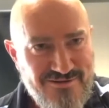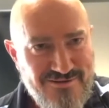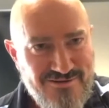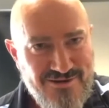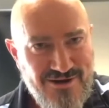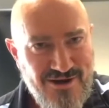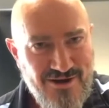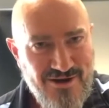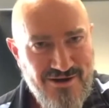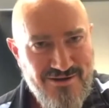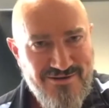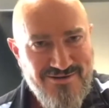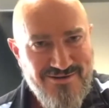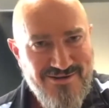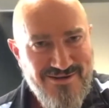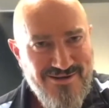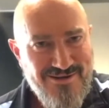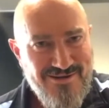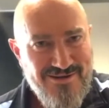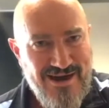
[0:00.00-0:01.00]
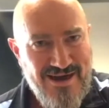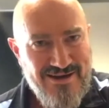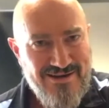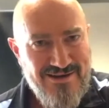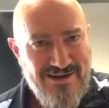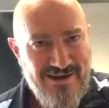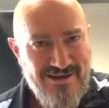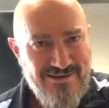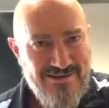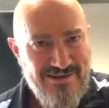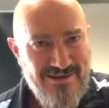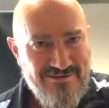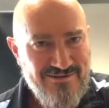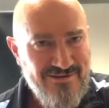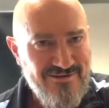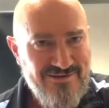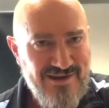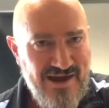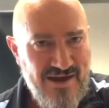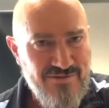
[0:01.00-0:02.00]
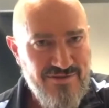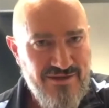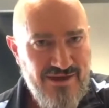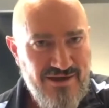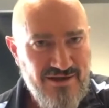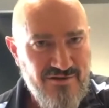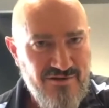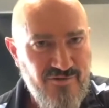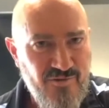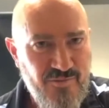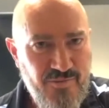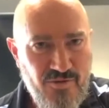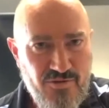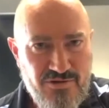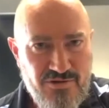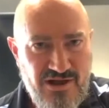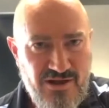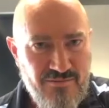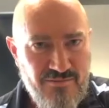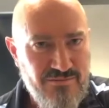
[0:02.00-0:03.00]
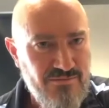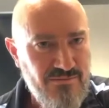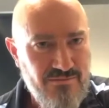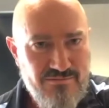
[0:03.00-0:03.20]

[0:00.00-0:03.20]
And it's the same thing in a football club.